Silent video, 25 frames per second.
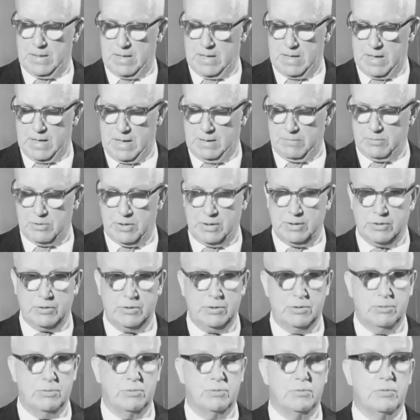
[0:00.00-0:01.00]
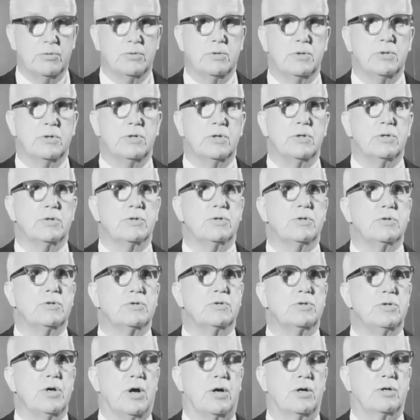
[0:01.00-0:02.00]
I'm going to
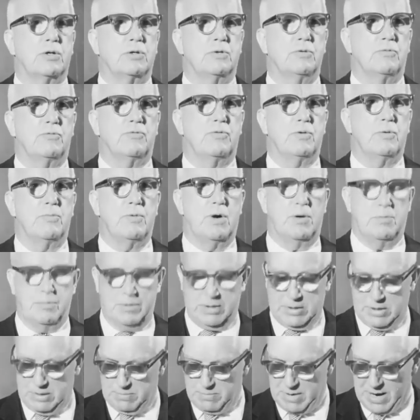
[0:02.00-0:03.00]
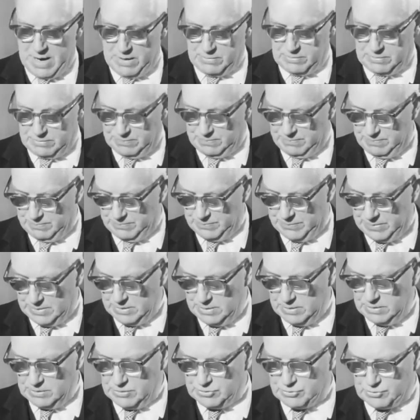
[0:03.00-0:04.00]
talk for a moment about
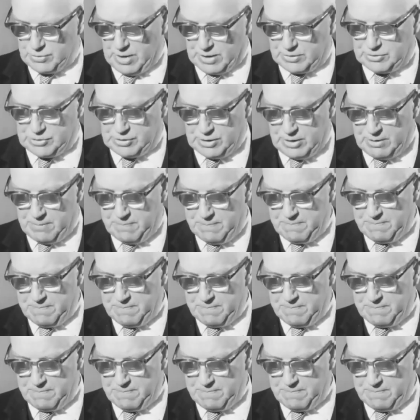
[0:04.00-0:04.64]
structure.